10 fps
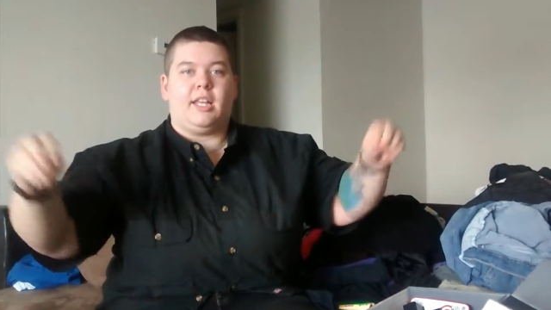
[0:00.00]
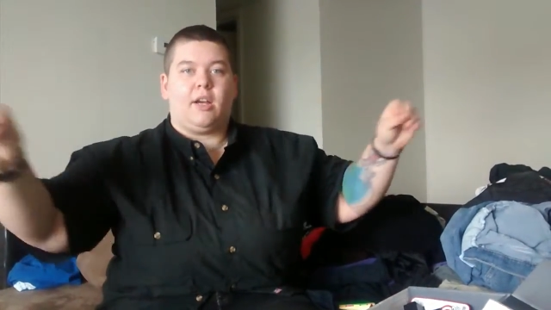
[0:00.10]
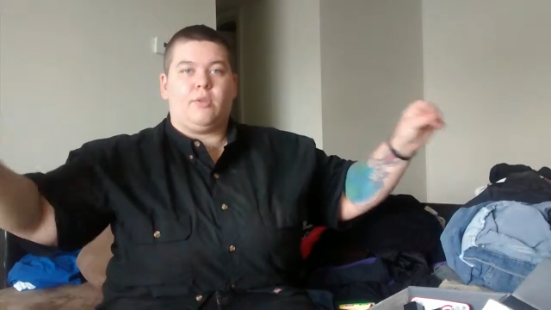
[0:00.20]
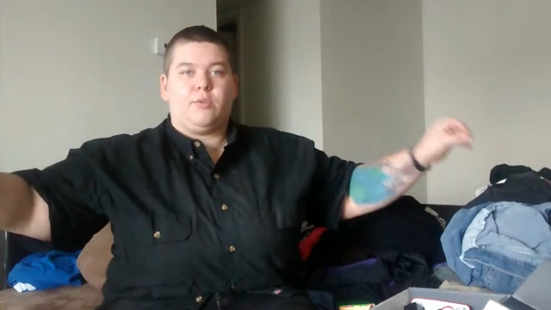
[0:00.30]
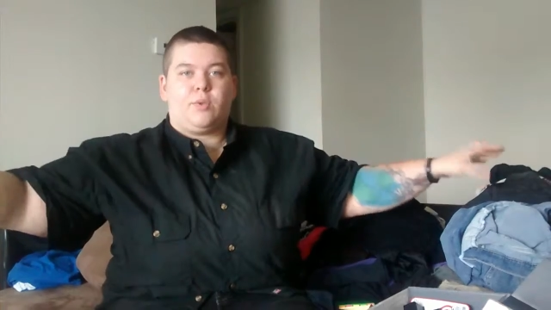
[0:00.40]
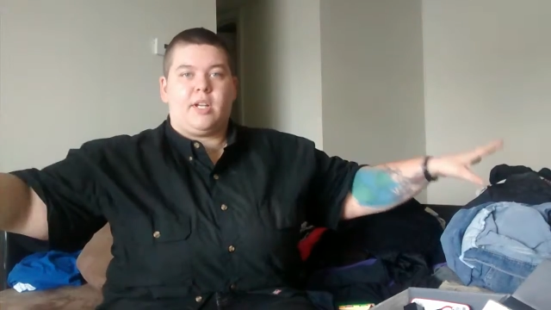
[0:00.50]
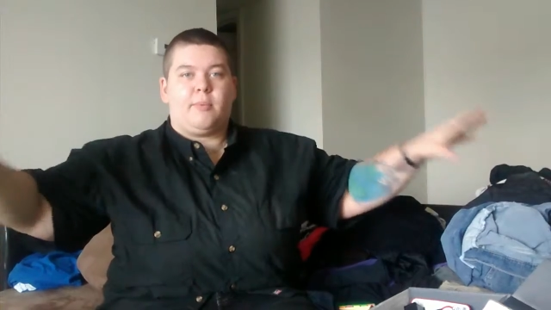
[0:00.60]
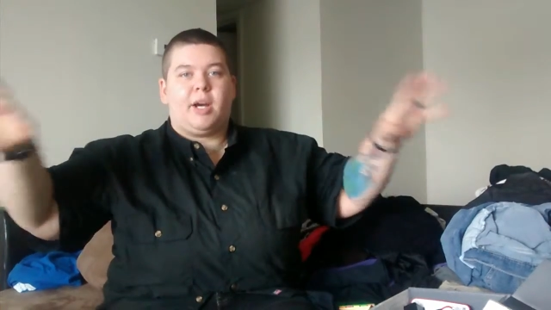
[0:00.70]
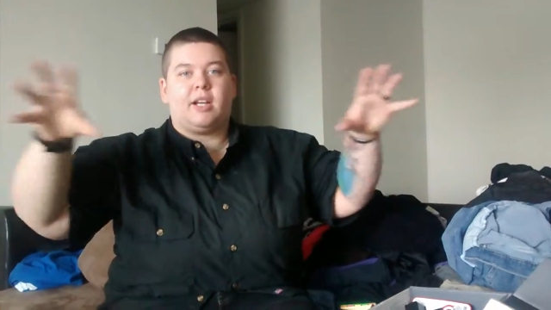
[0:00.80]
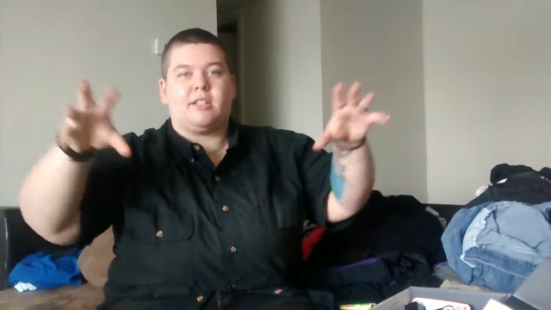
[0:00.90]
And they go straight into
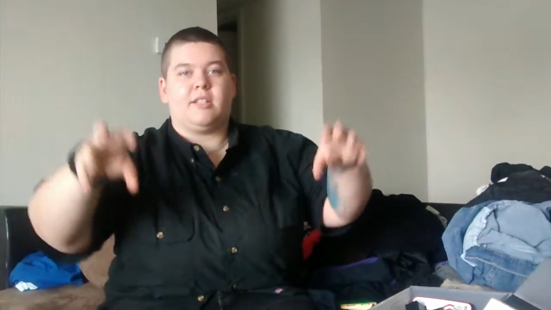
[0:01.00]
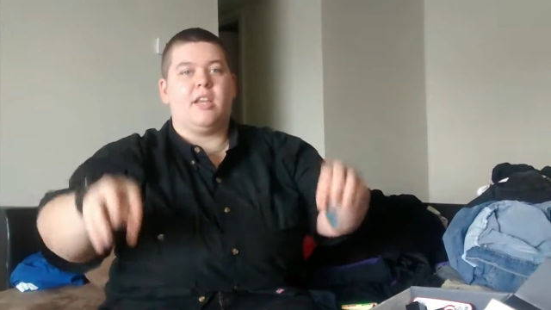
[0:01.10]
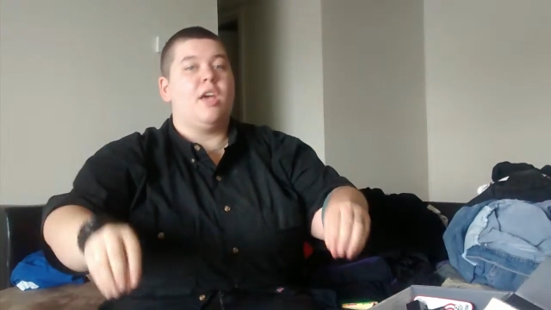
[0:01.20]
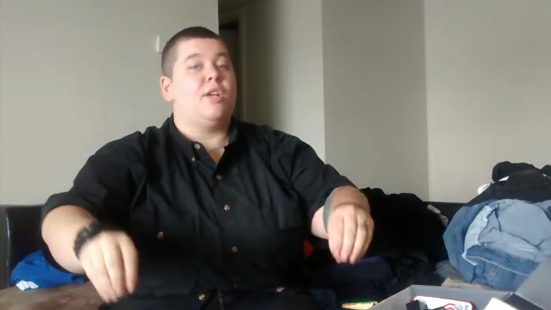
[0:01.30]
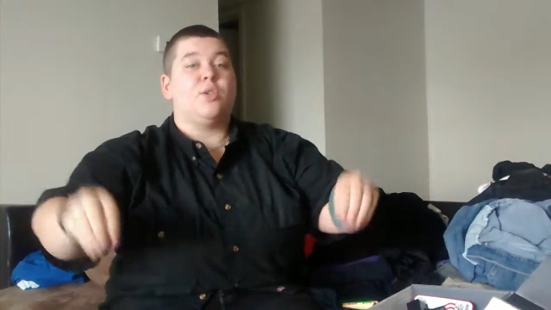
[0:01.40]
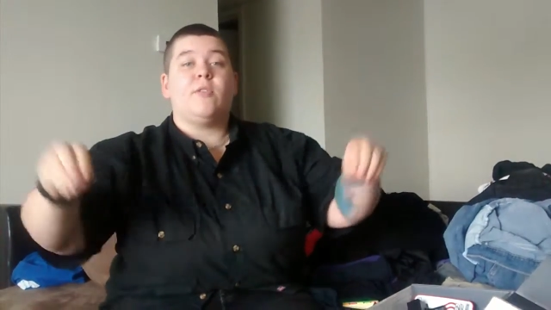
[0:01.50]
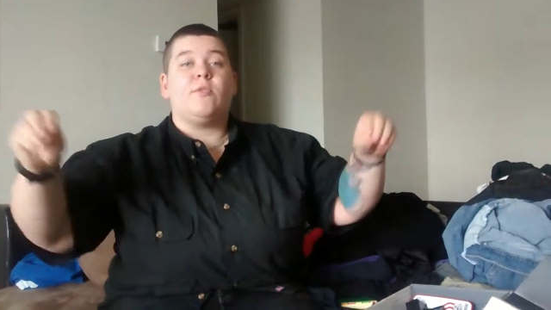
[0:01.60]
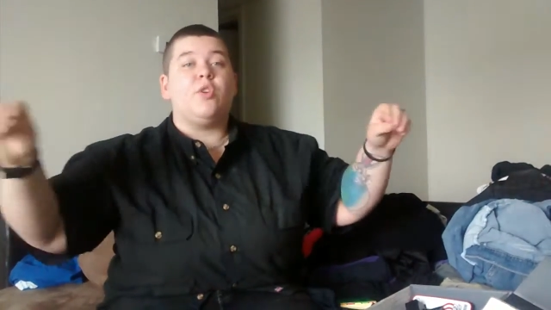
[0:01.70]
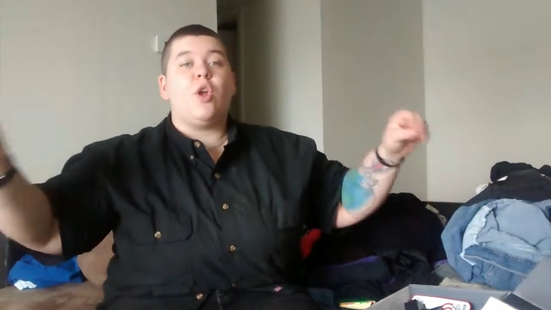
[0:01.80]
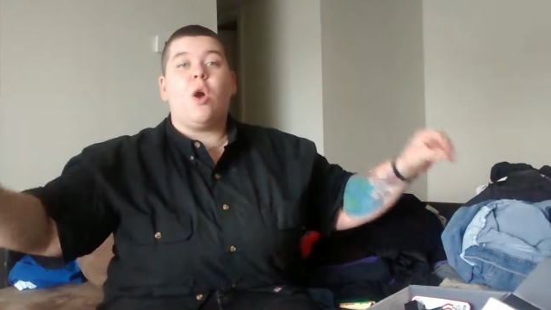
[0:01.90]
boxes. So you
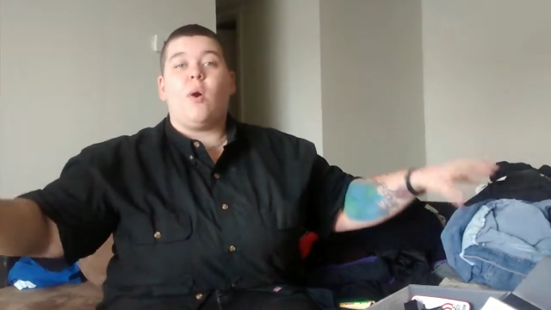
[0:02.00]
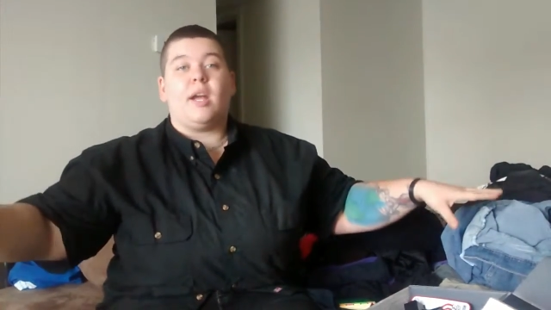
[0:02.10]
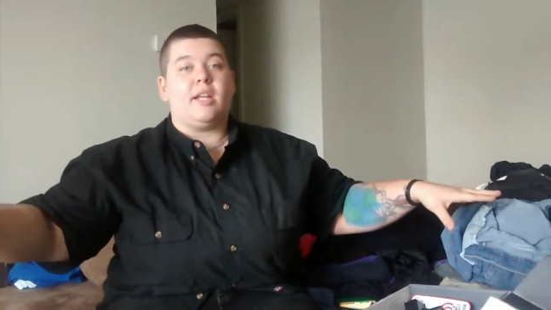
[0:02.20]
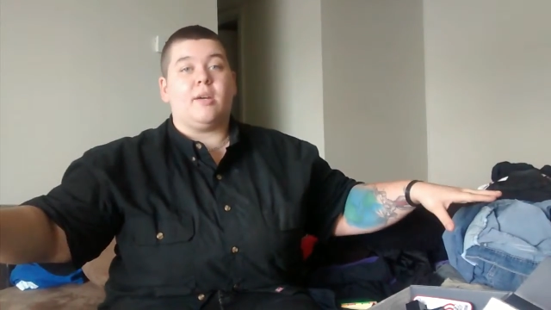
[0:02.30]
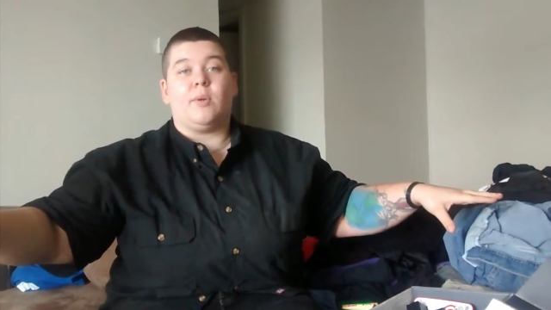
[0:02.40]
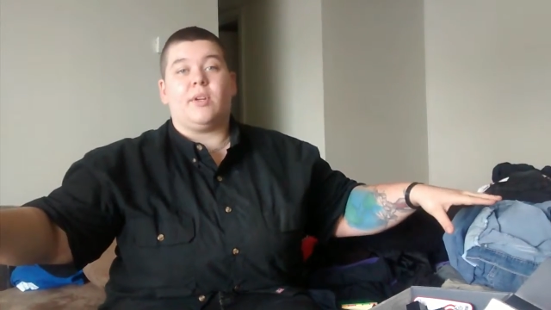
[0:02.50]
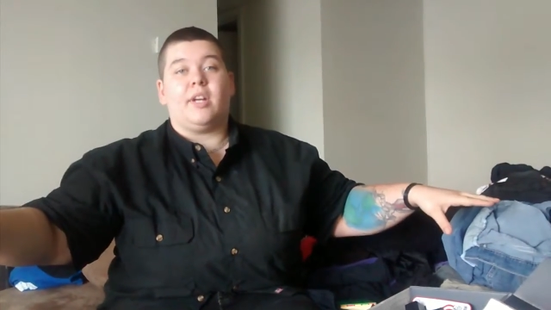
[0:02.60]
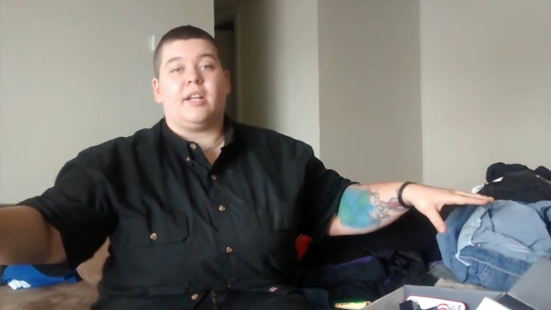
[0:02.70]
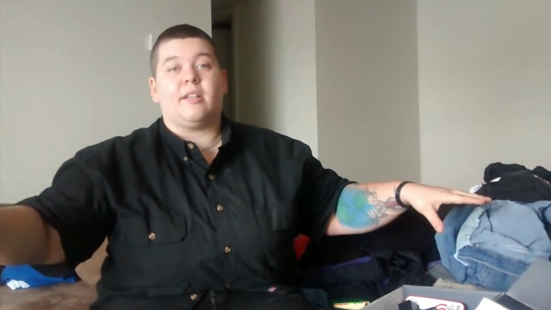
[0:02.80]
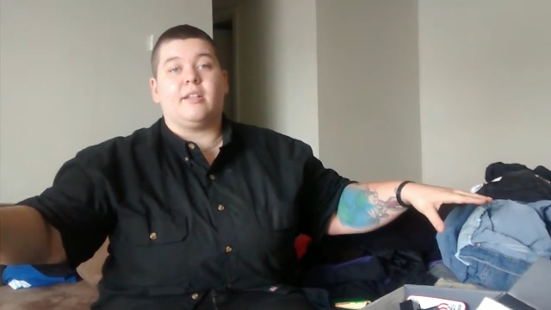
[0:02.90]
have no idea what you're
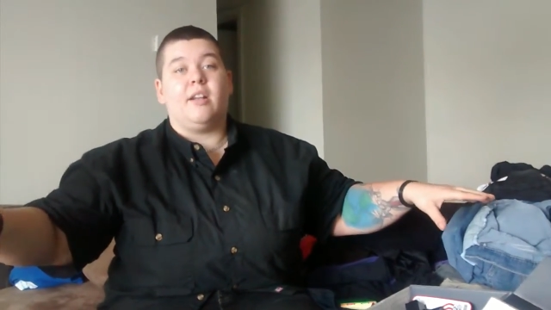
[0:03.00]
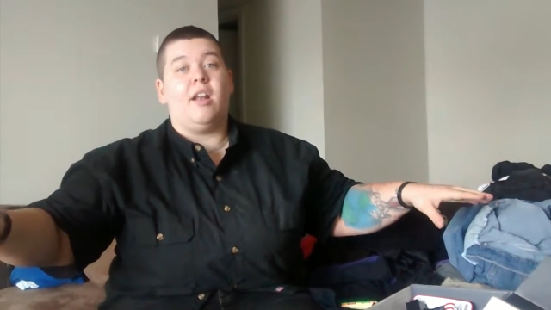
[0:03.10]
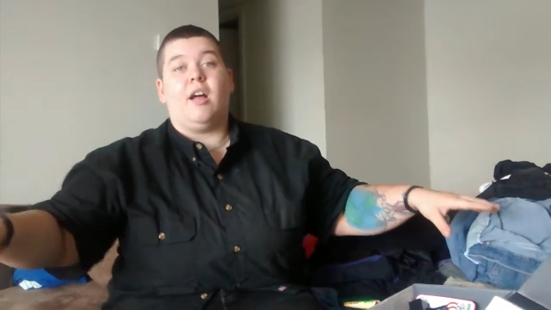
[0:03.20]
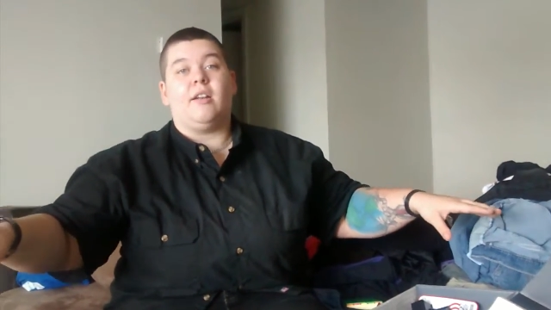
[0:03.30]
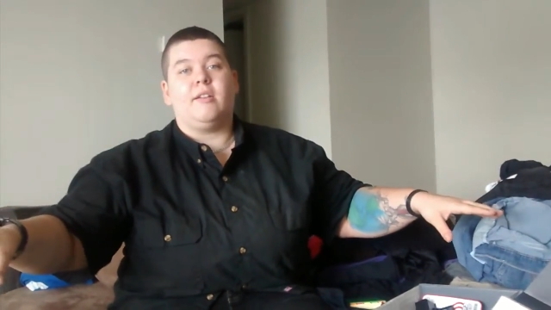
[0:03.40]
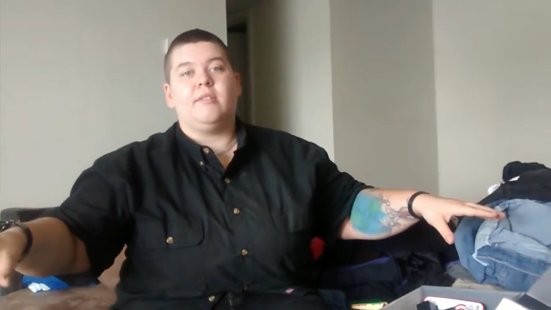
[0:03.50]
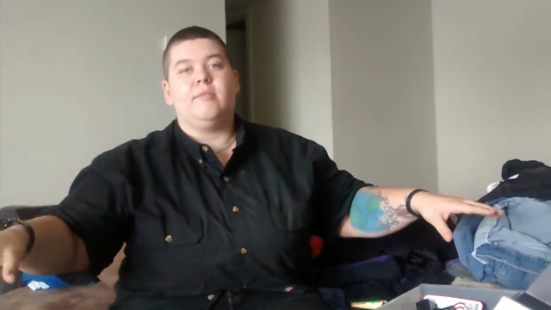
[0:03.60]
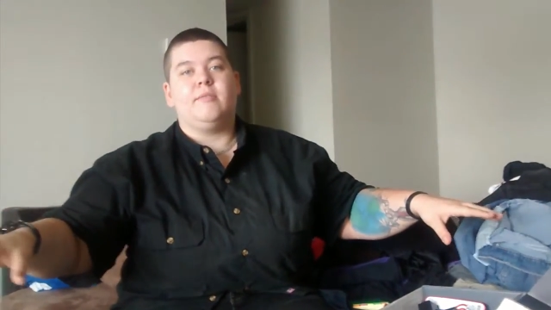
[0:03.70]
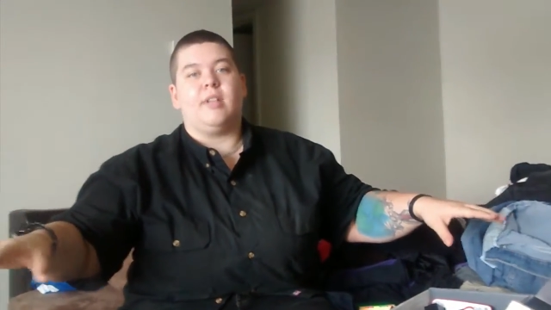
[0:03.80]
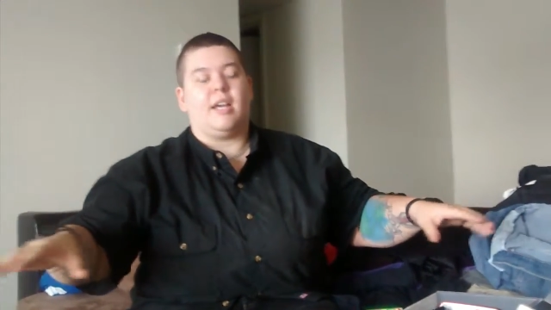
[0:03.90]
getting. None.
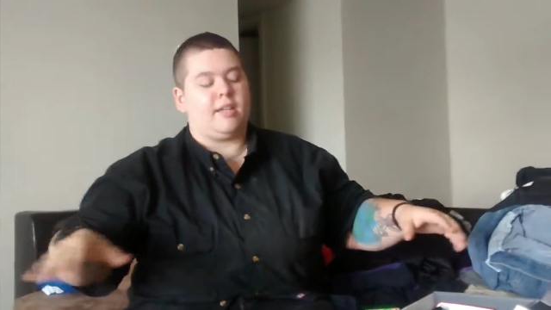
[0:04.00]
Like,